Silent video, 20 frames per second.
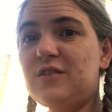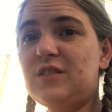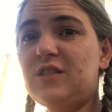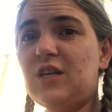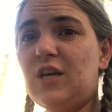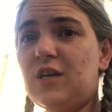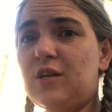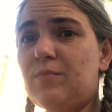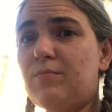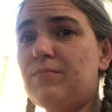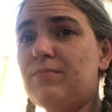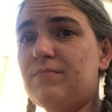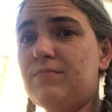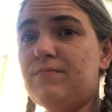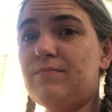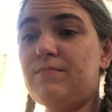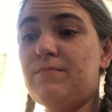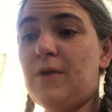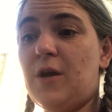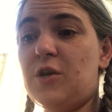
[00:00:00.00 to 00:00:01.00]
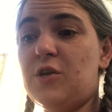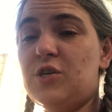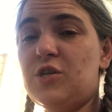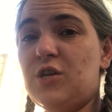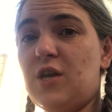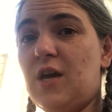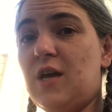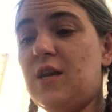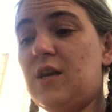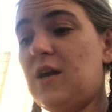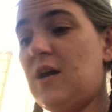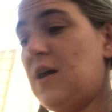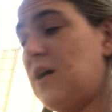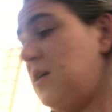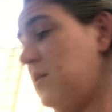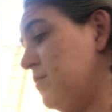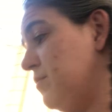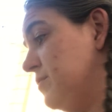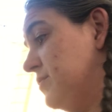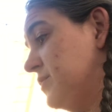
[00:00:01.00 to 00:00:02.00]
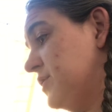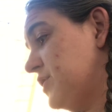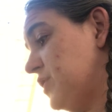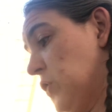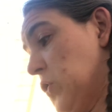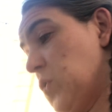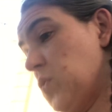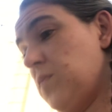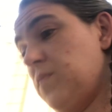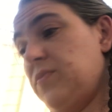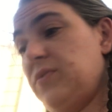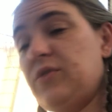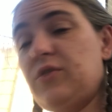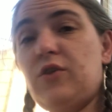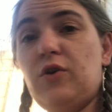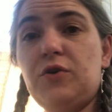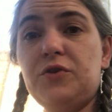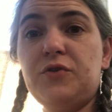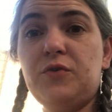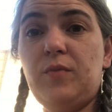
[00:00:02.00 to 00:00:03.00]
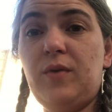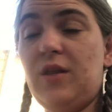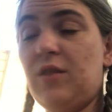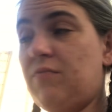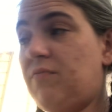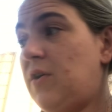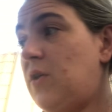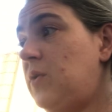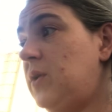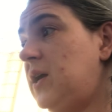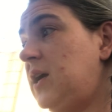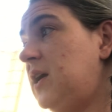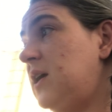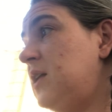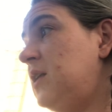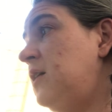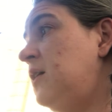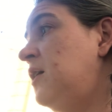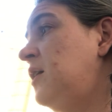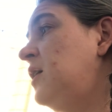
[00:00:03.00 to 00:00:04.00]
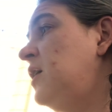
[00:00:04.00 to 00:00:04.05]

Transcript: got a bunch done, so those will be thrown in.